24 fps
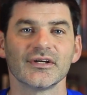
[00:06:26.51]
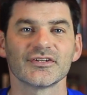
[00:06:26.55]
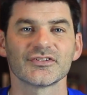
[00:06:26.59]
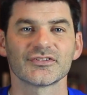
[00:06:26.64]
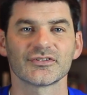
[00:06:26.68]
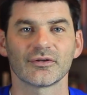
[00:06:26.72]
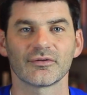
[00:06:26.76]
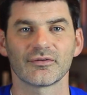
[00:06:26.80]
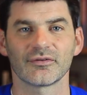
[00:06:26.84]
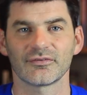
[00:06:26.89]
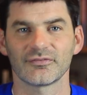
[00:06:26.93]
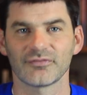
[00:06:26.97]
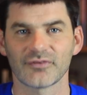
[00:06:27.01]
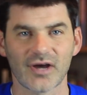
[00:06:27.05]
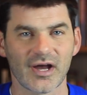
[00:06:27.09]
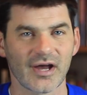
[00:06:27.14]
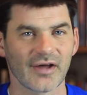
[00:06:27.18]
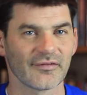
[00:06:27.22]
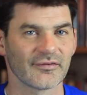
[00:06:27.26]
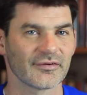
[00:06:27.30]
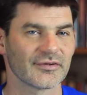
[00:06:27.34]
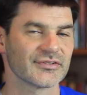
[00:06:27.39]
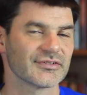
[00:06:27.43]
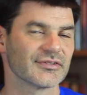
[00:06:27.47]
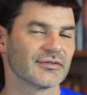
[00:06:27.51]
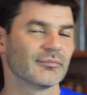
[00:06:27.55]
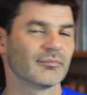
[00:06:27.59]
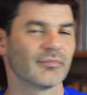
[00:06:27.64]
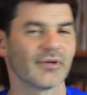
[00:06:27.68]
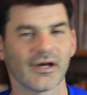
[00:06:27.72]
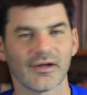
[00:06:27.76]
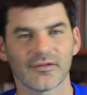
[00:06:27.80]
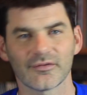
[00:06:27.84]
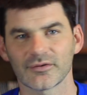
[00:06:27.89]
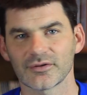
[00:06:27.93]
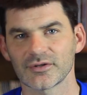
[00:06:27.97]
So the fathers, the
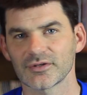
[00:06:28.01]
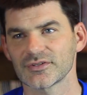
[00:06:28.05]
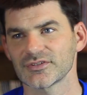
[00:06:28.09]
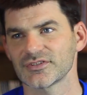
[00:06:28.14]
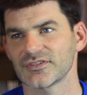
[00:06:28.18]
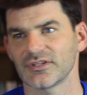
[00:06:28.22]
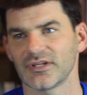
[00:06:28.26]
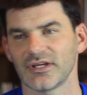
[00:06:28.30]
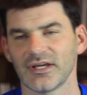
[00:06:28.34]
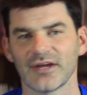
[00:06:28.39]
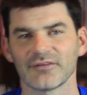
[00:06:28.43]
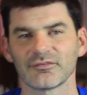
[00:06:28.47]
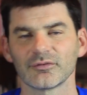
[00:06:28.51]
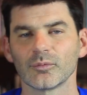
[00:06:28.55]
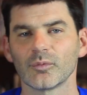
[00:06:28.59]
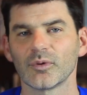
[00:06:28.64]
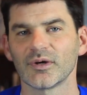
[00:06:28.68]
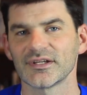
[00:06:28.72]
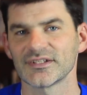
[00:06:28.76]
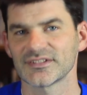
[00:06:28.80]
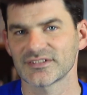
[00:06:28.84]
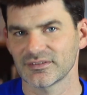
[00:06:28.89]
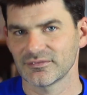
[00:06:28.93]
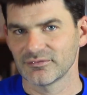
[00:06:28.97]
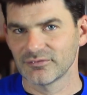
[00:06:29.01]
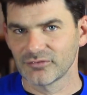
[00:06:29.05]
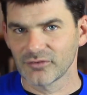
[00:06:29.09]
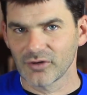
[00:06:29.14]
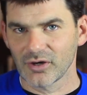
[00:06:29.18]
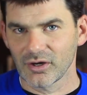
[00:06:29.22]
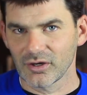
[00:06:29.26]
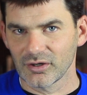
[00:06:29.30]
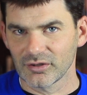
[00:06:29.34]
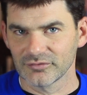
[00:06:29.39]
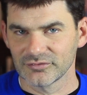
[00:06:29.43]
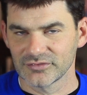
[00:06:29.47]
mothers, everyone is
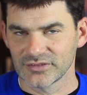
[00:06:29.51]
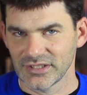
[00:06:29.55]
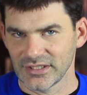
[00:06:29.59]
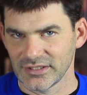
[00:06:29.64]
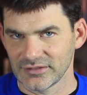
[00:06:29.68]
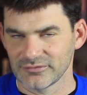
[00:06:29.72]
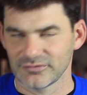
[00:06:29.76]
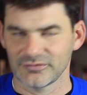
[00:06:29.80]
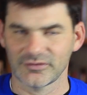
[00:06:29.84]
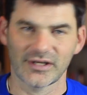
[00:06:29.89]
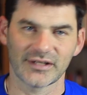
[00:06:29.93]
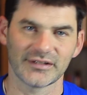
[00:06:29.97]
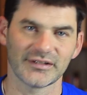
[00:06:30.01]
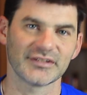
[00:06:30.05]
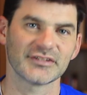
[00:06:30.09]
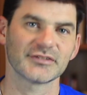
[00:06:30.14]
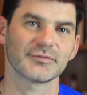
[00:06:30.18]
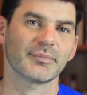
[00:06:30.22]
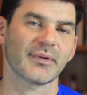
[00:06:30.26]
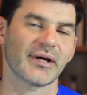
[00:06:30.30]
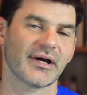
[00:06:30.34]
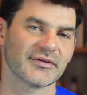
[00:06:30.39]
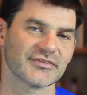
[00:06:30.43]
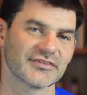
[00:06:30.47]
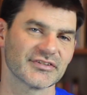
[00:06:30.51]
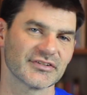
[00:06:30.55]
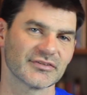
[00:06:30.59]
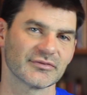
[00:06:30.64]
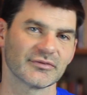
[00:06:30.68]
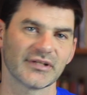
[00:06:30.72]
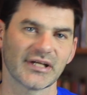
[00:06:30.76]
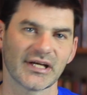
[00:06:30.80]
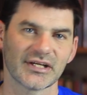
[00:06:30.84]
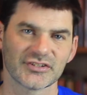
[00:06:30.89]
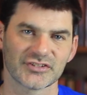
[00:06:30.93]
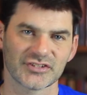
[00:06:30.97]
involved in finding
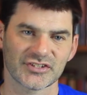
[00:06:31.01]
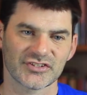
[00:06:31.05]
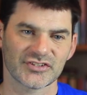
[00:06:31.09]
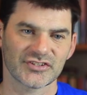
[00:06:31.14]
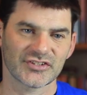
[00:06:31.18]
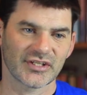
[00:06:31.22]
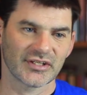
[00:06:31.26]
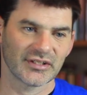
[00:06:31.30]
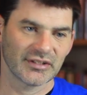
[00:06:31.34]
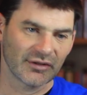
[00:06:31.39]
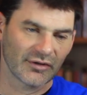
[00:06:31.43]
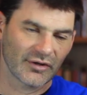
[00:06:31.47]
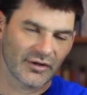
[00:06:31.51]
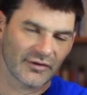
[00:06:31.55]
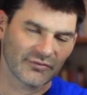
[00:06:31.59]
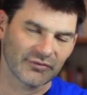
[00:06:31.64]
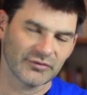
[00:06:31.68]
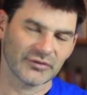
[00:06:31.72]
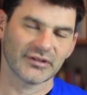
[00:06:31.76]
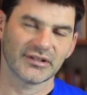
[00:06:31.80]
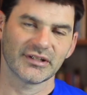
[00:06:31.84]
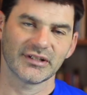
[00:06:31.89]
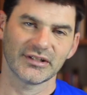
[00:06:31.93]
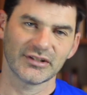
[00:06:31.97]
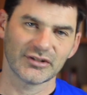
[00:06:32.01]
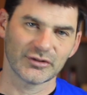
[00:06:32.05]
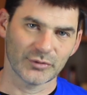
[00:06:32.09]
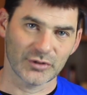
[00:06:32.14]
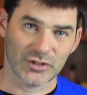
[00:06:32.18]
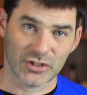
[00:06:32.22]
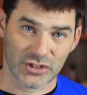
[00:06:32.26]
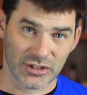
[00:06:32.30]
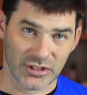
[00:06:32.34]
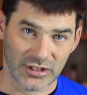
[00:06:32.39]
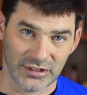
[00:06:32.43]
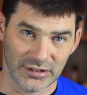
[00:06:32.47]
spouses, not just sending off your kid to
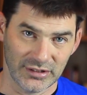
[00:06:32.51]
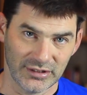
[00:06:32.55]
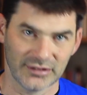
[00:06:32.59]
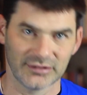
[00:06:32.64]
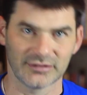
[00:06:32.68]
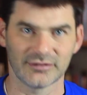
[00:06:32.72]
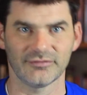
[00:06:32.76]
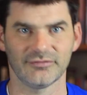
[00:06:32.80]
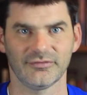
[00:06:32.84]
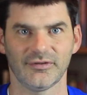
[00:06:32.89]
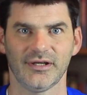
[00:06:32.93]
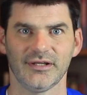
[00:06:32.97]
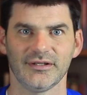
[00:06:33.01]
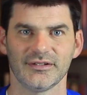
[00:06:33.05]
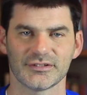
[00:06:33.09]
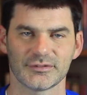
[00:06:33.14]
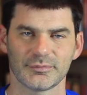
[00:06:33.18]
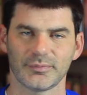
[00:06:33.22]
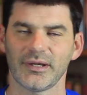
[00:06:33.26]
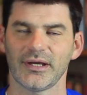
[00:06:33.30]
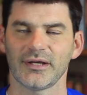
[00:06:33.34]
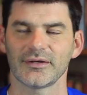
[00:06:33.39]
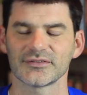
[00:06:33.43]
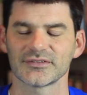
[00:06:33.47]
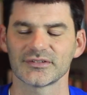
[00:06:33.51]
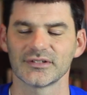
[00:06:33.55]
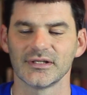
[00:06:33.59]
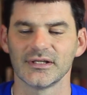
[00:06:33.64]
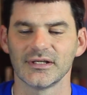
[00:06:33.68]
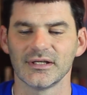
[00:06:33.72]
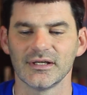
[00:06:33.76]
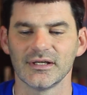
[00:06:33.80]
a shindig to find a spouse.